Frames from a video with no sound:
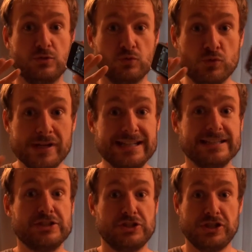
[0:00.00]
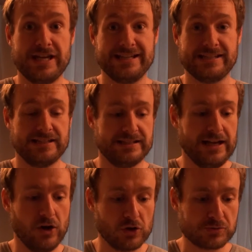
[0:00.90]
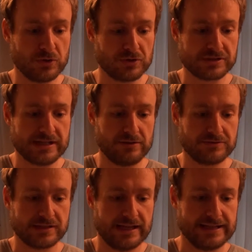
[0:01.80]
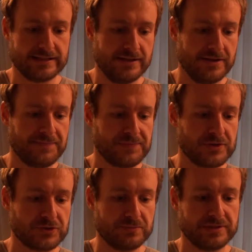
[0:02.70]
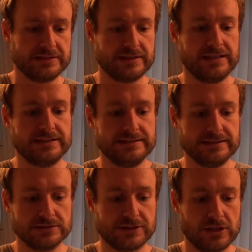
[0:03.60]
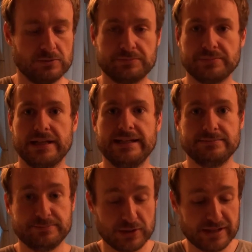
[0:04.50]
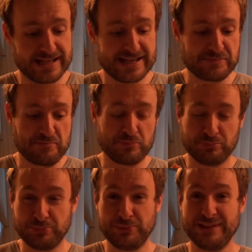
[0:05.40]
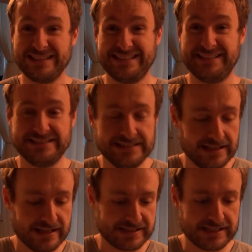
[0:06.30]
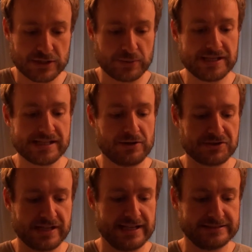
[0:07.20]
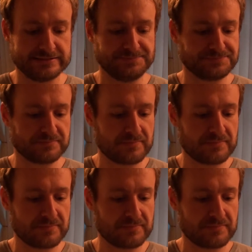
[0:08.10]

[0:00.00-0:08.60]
really shit. It also more sounds like something that a little girl would play, but it is brilliant. I sent a tweet out saying,